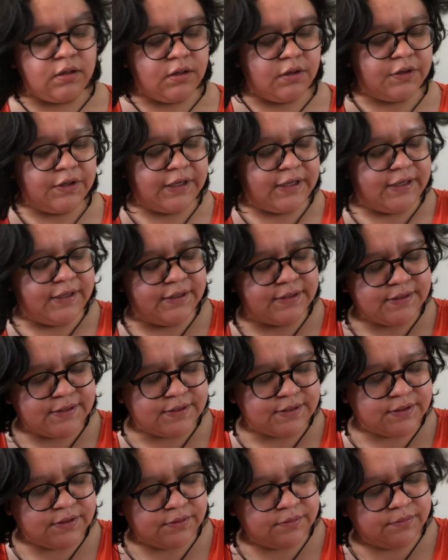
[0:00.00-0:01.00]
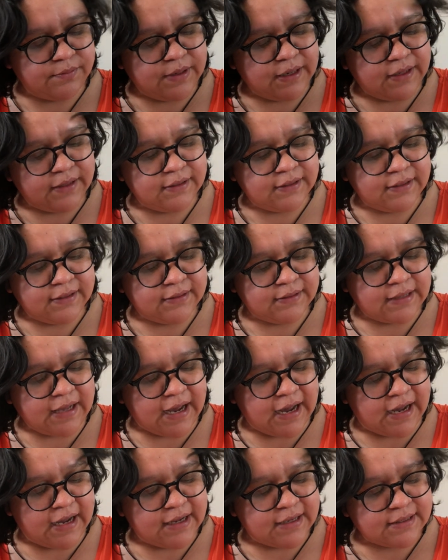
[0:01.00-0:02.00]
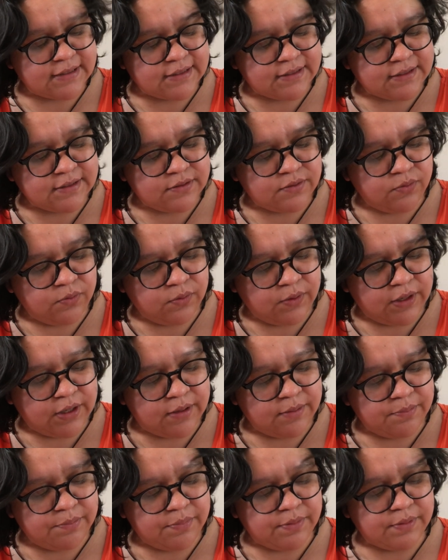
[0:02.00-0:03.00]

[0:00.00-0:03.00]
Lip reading: Okay, so my last whip